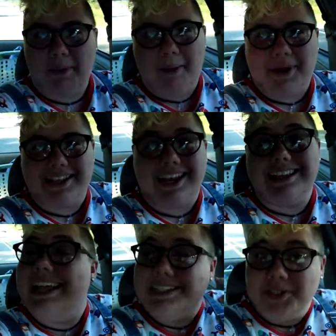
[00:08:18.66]
mama online.
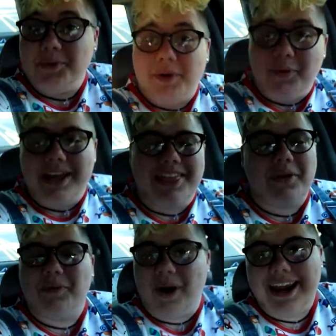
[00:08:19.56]
That's who we're with
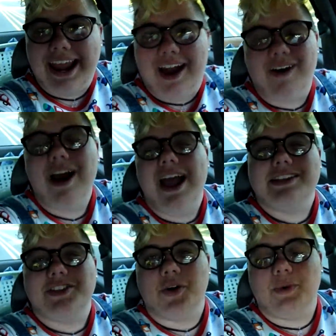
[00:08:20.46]
right now.
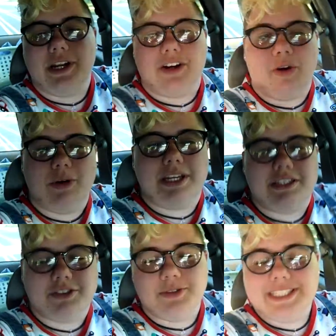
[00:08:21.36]
So we are going
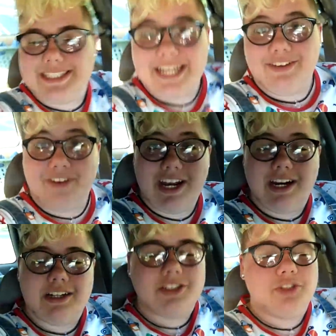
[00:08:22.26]
to the state
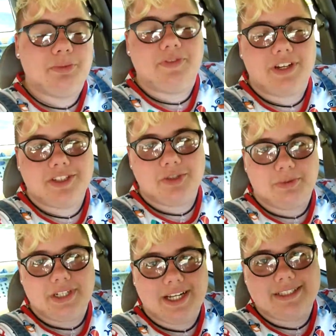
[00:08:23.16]
fair. Super fun,
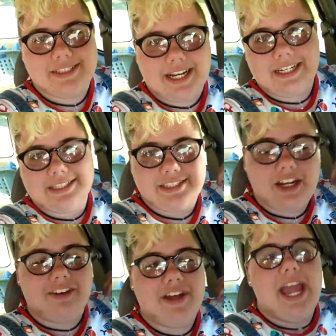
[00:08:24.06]
super exciting
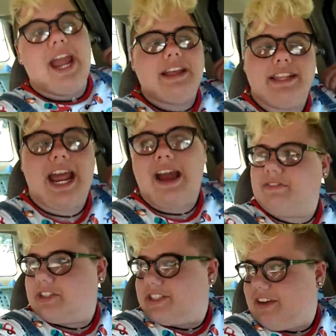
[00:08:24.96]
stuff. And then after
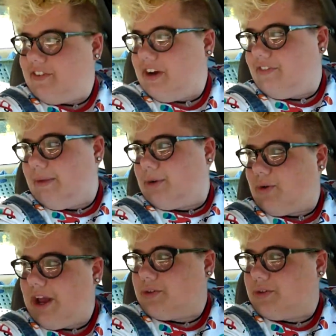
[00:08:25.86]
the state fair, if I'm correct,